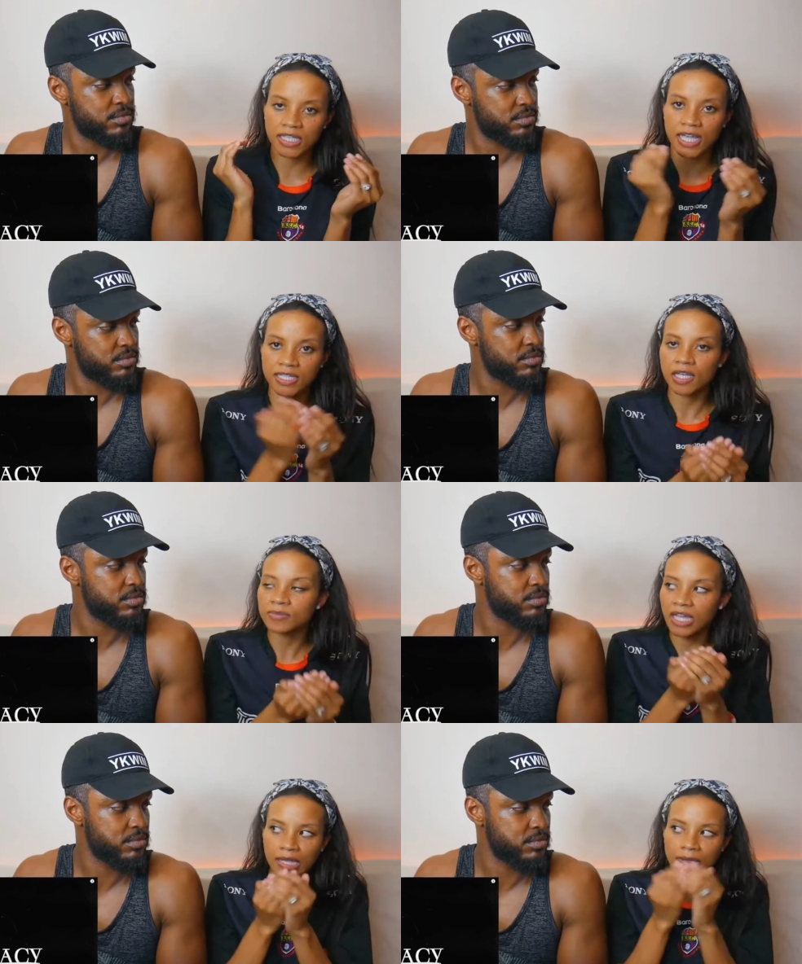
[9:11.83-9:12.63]
Speaker 1: like
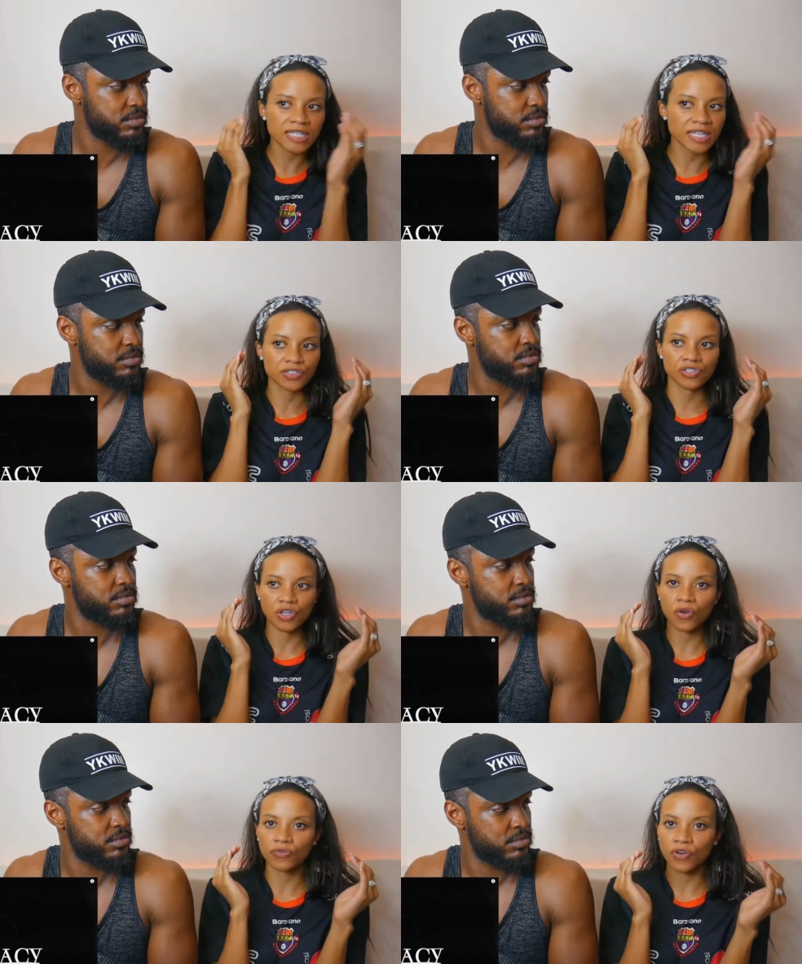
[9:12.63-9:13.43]
sometimes that's
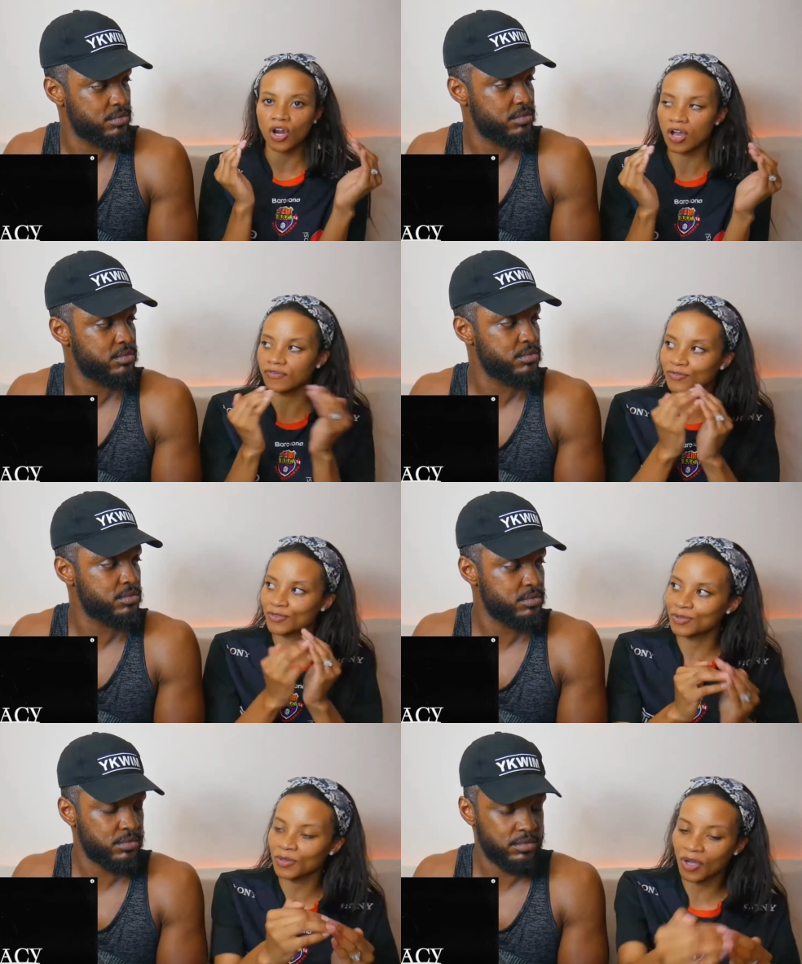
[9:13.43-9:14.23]
so far off of
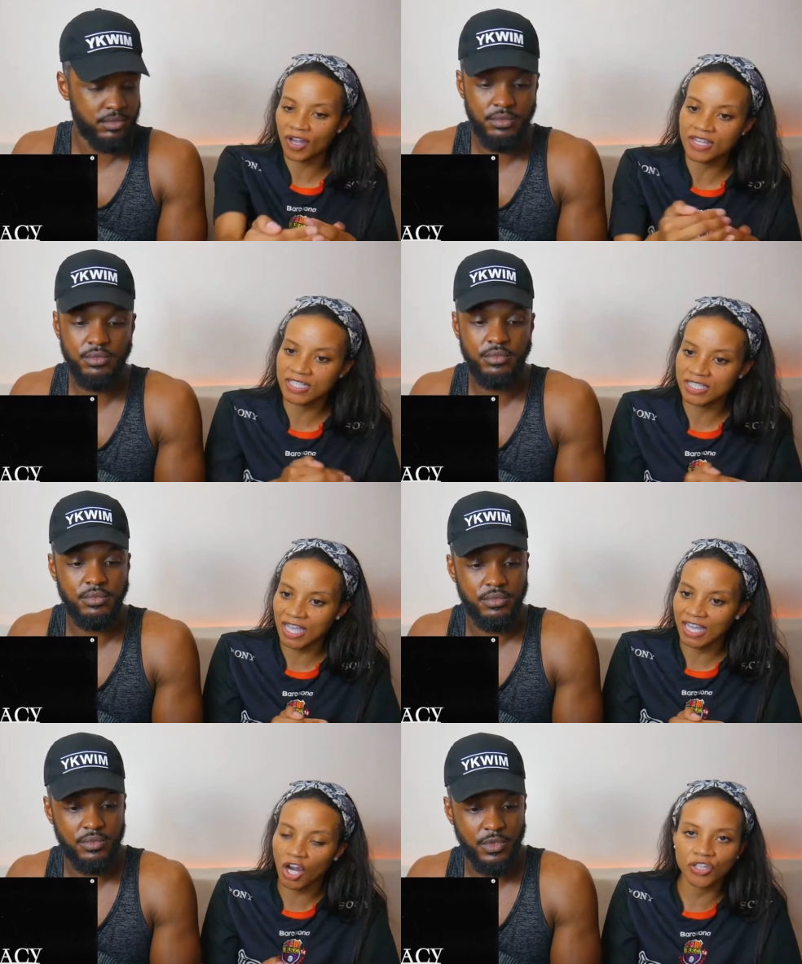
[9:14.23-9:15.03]
who you are that it's
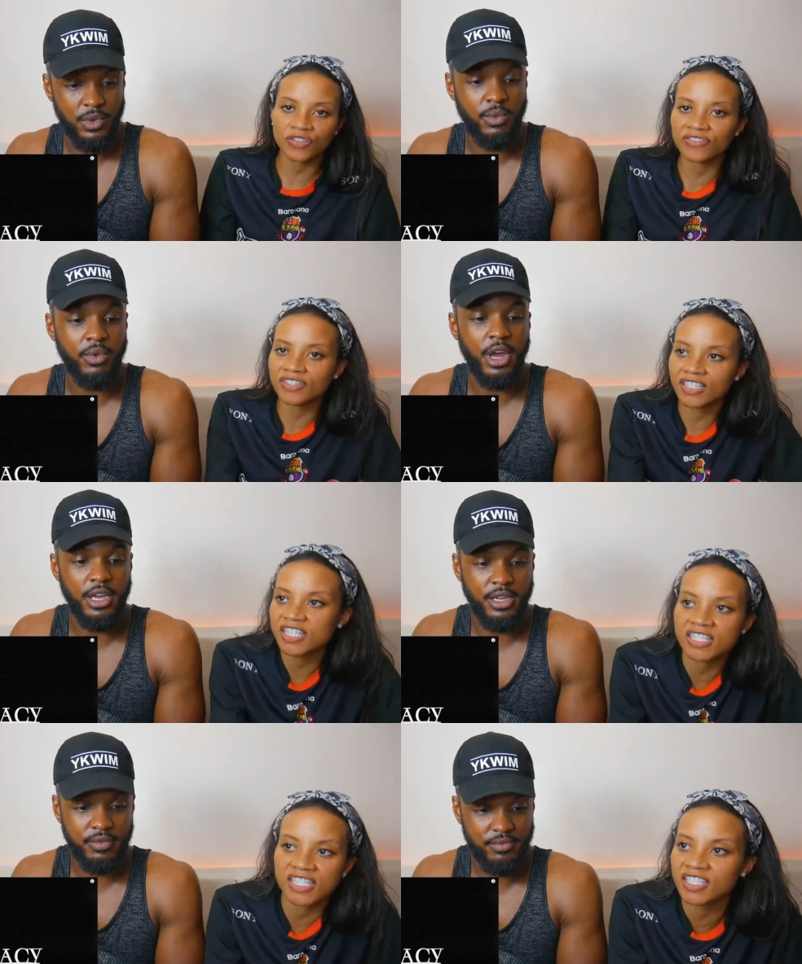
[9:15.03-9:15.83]
like, are you
Speaker 2: even
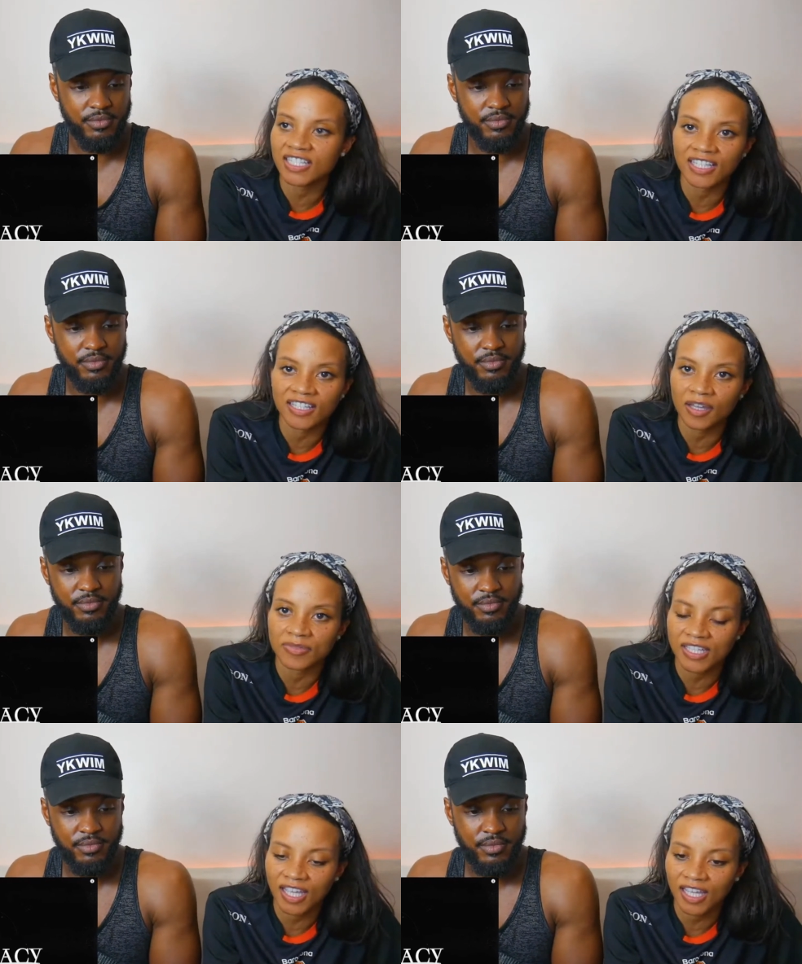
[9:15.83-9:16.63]
listening to anything I'm
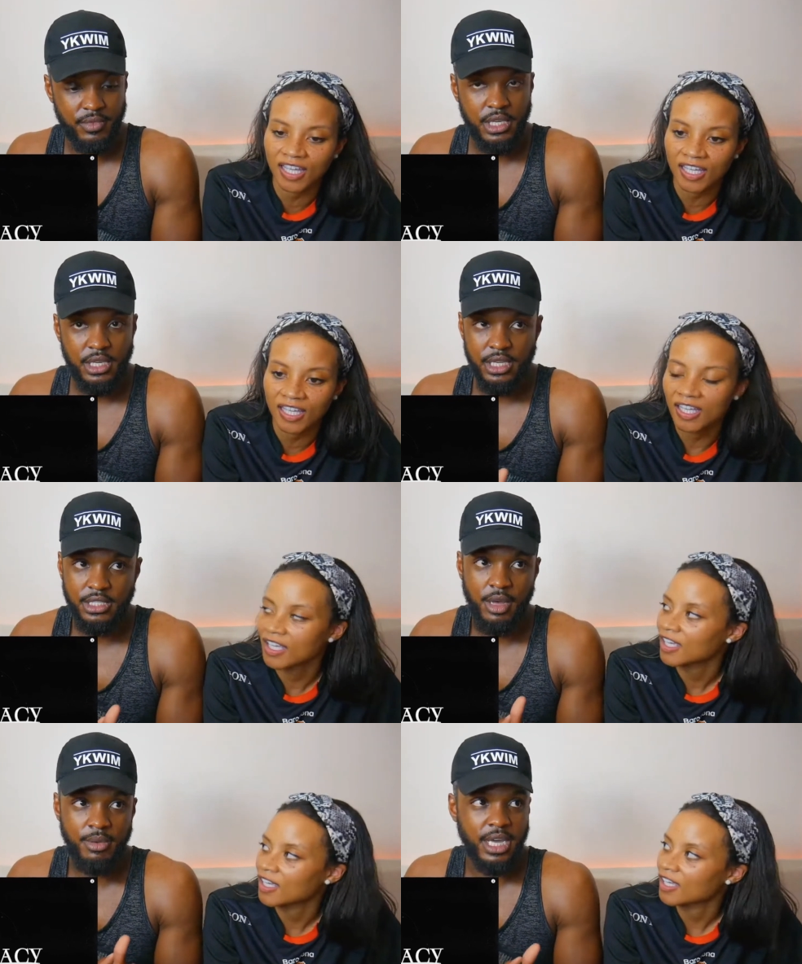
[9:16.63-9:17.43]
saying? It's
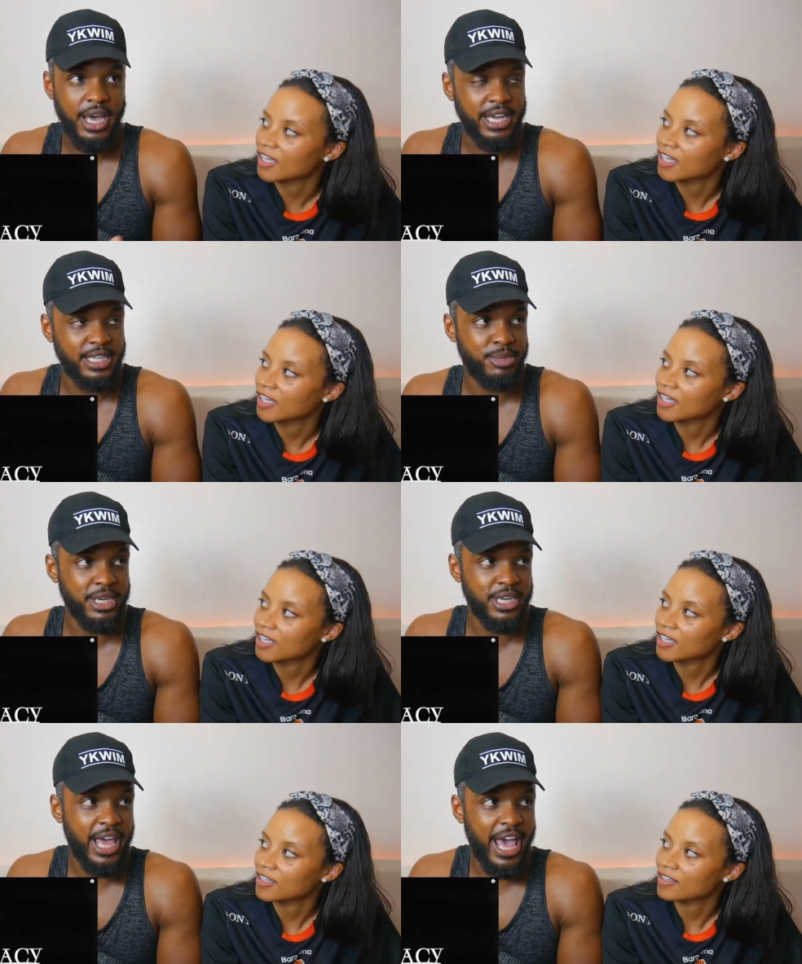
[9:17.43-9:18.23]
almost like I guess
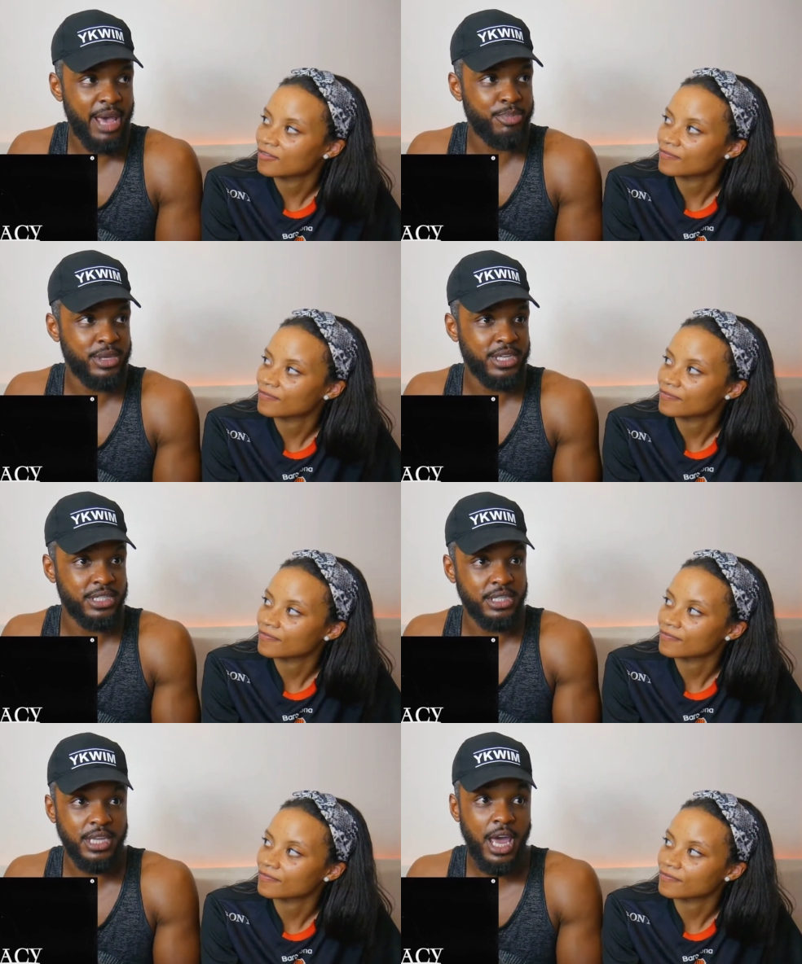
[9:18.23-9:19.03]
being happy is
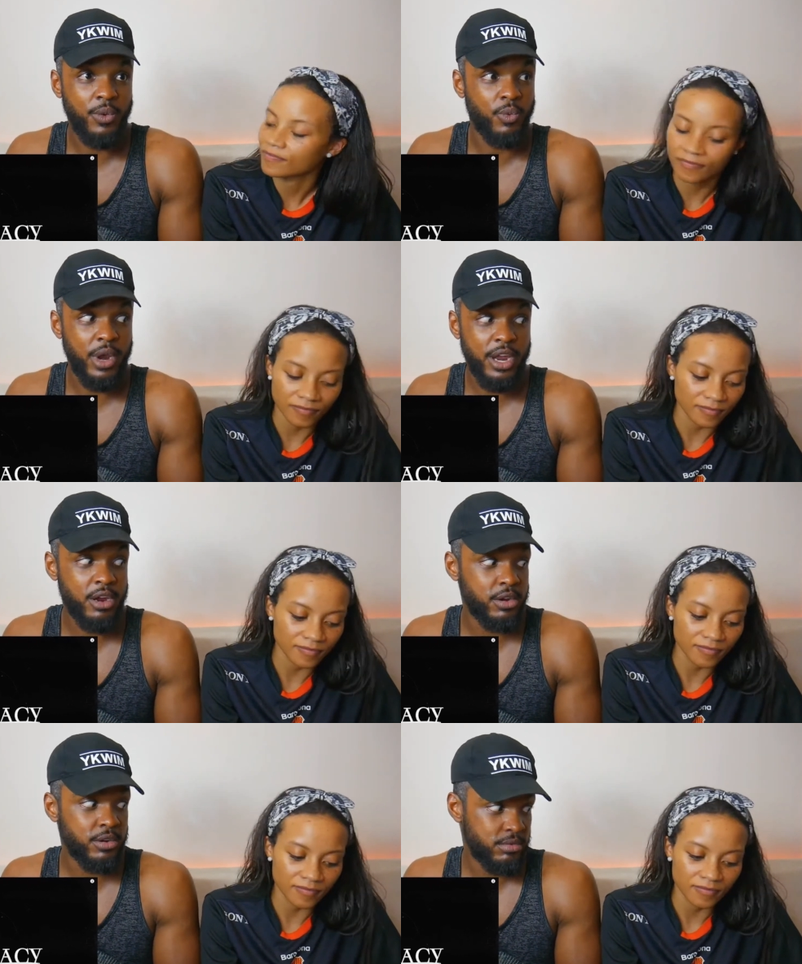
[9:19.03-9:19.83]
kind of
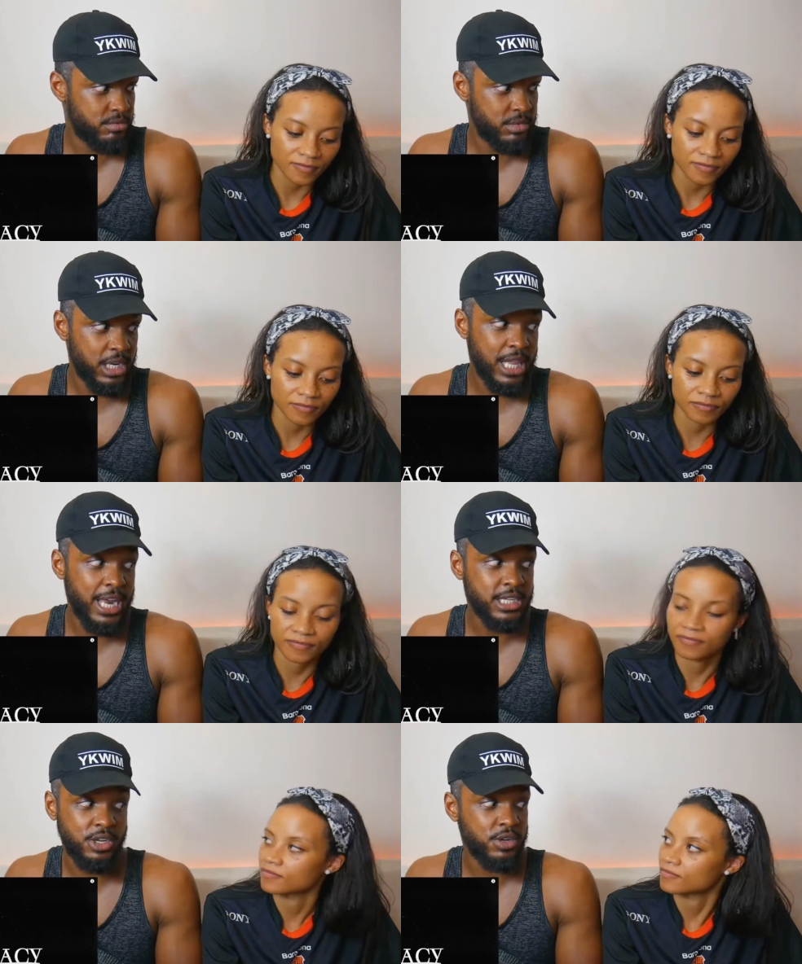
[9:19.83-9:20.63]
rare in a lot
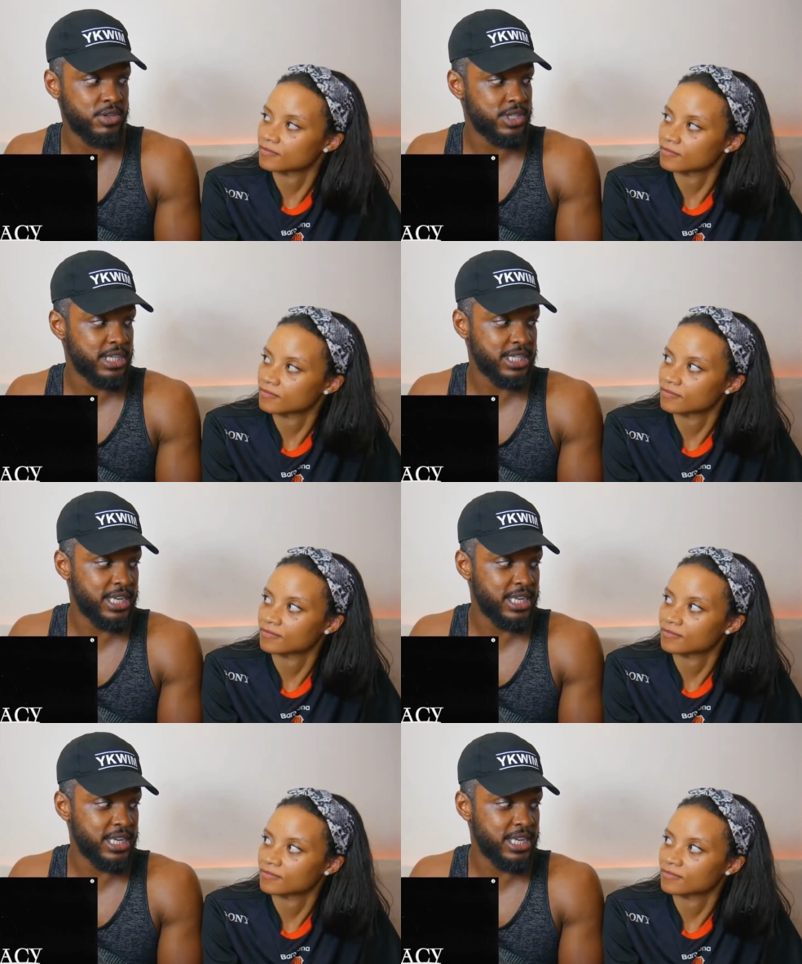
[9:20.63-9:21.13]
of circles these